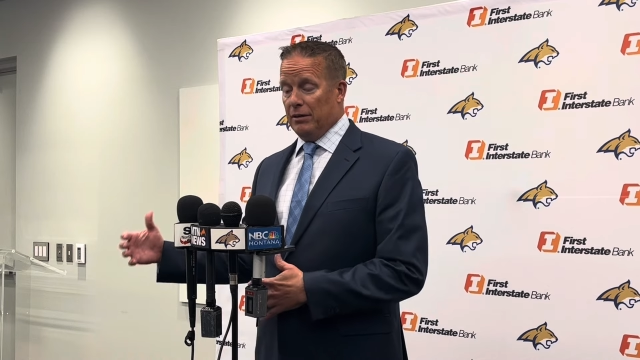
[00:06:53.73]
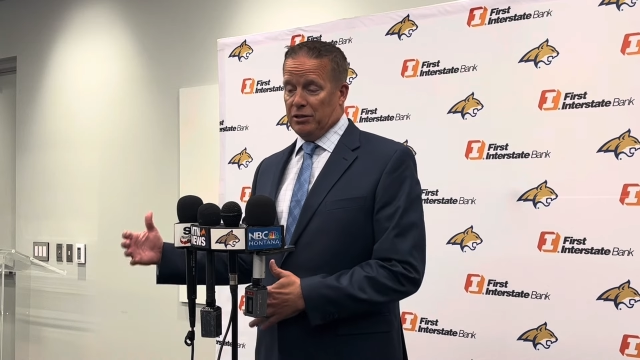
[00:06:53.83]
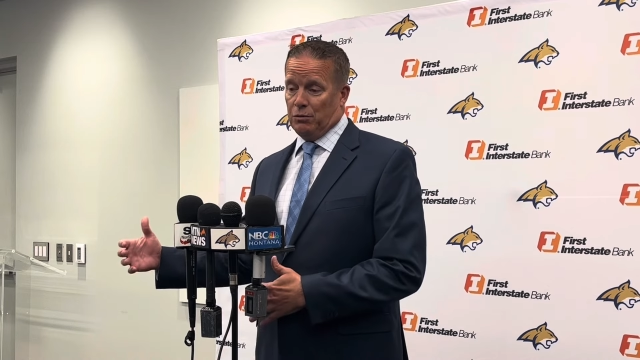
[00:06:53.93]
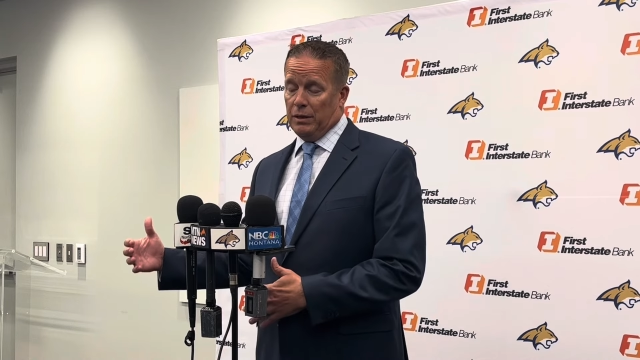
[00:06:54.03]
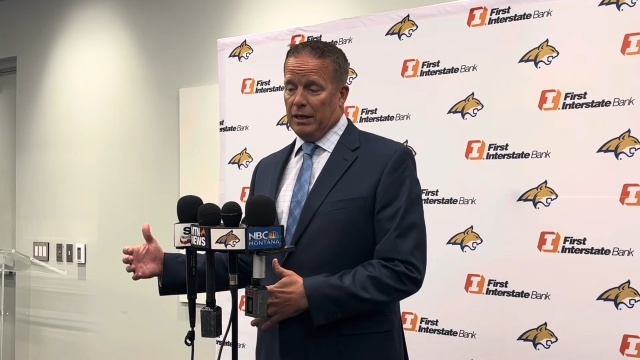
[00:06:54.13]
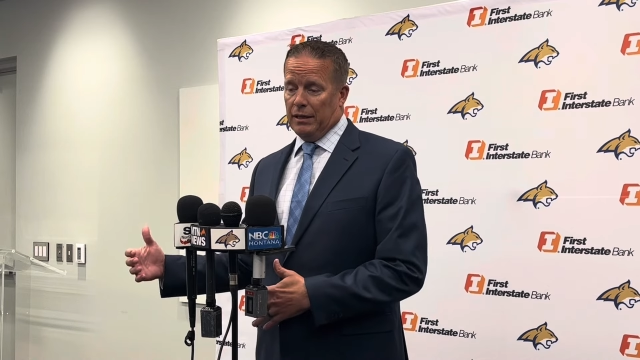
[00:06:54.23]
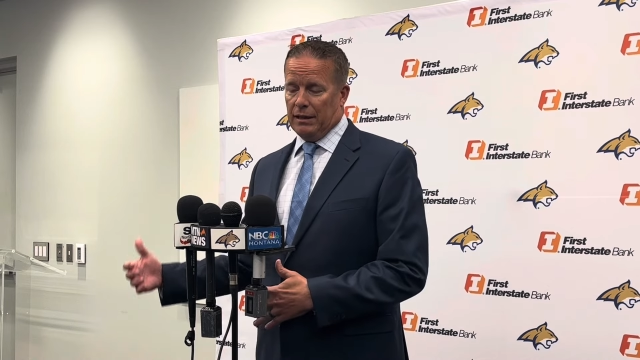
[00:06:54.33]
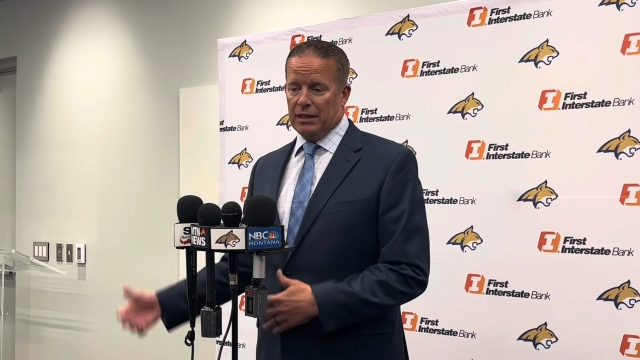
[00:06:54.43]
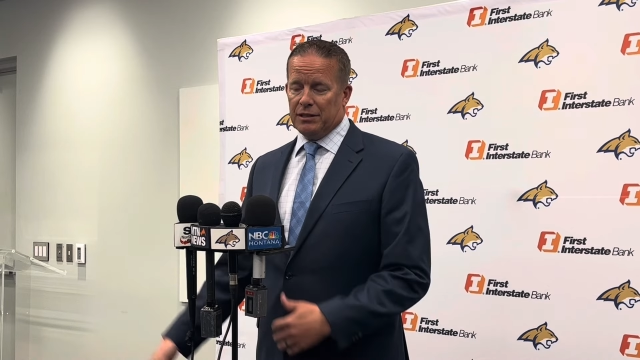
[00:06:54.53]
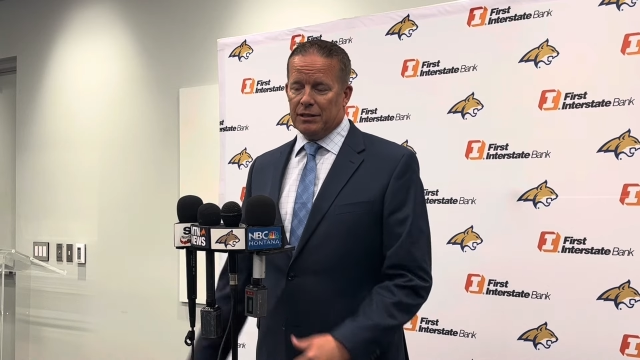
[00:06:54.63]
this week,
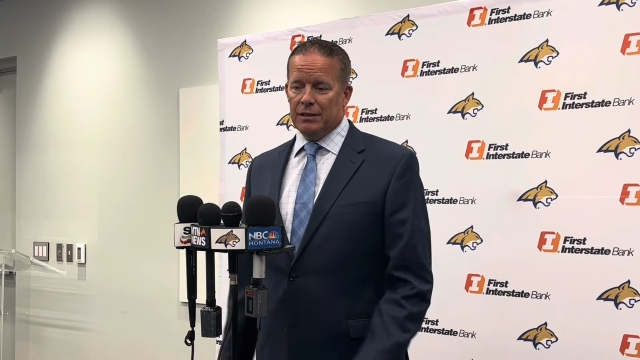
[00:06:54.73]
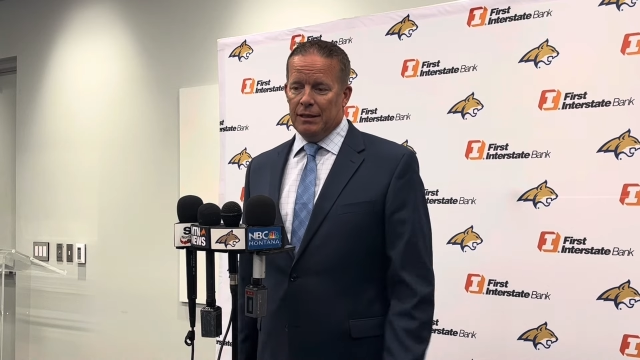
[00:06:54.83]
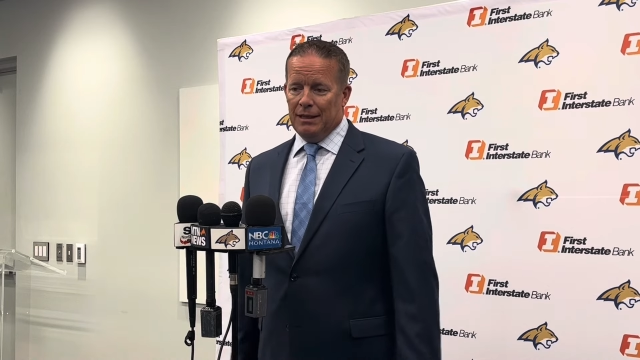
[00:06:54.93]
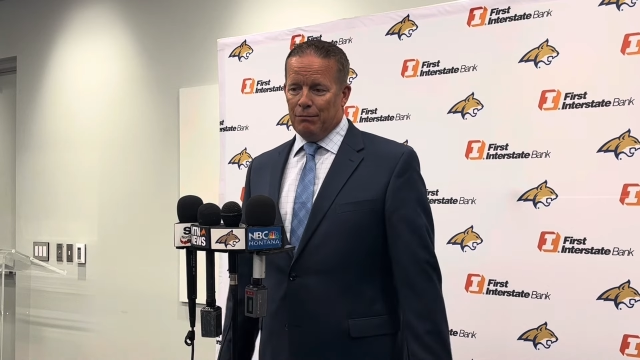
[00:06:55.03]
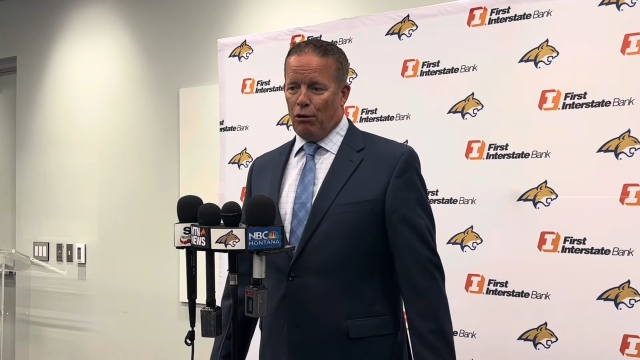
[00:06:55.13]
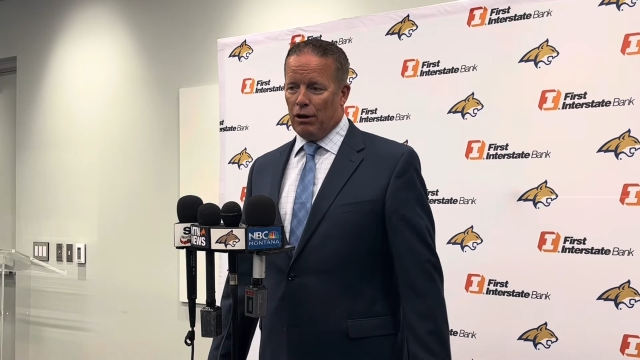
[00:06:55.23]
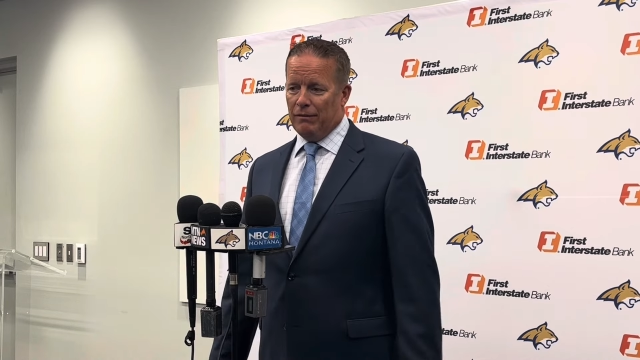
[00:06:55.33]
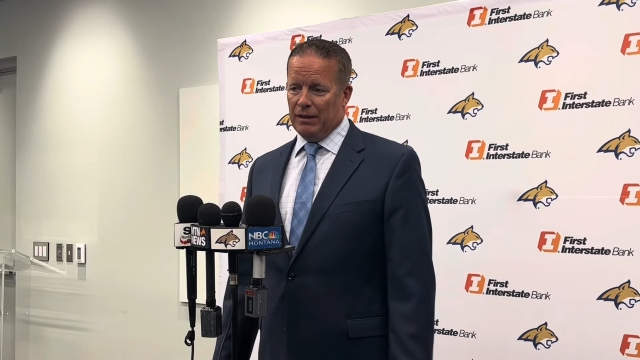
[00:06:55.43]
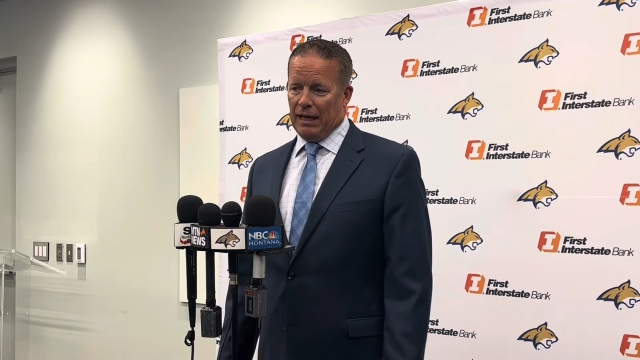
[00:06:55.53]
that's part of it.